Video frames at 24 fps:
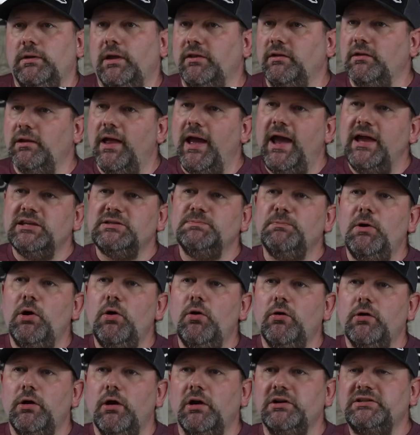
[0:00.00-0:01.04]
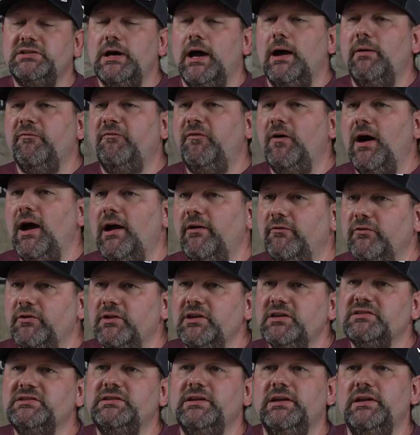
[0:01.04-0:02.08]
Now, the last bow on our top five
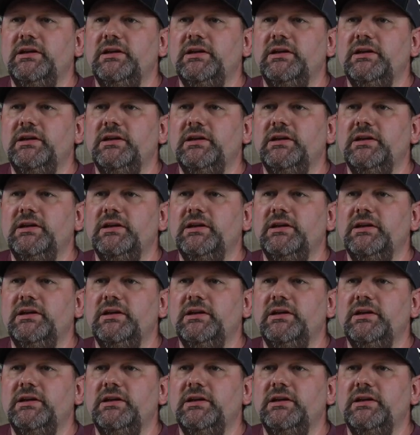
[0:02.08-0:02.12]
list